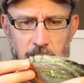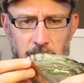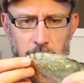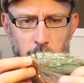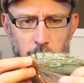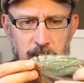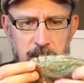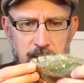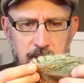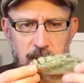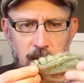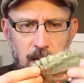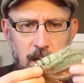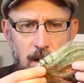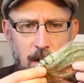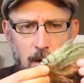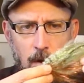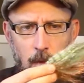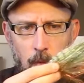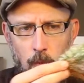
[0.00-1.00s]
in which
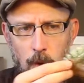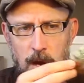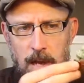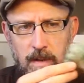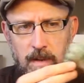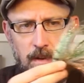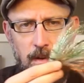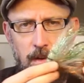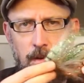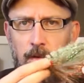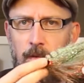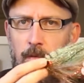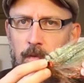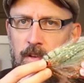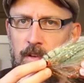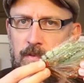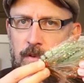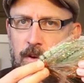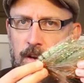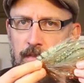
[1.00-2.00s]
when you
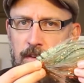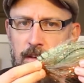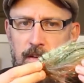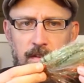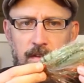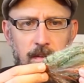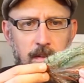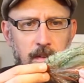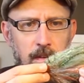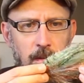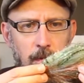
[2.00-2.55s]
retrieve it,